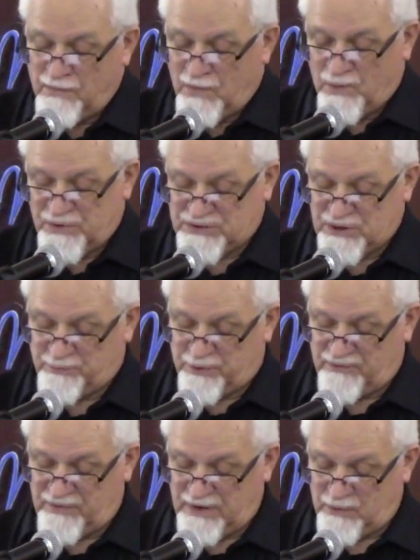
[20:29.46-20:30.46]
was to
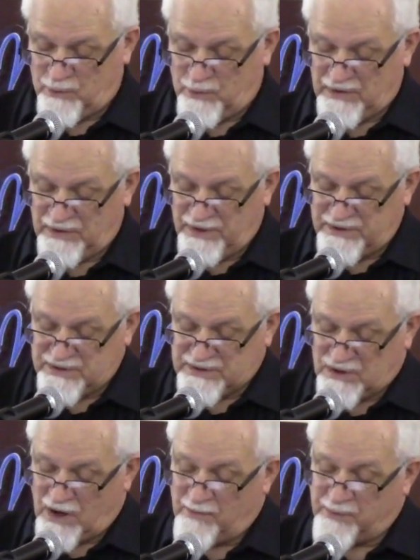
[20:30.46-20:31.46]
prevent religious
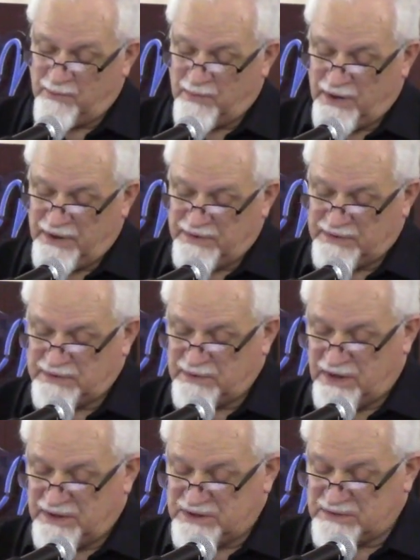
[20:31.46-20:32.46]
compromise
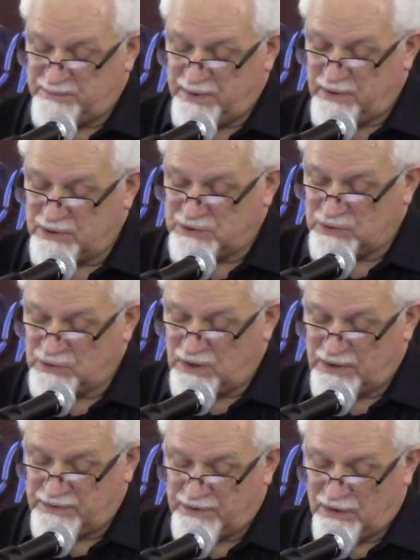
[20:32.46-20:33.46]
and
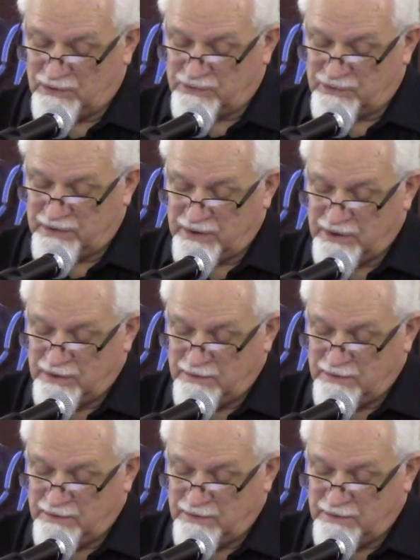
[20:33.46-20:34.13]
spiritual adultery.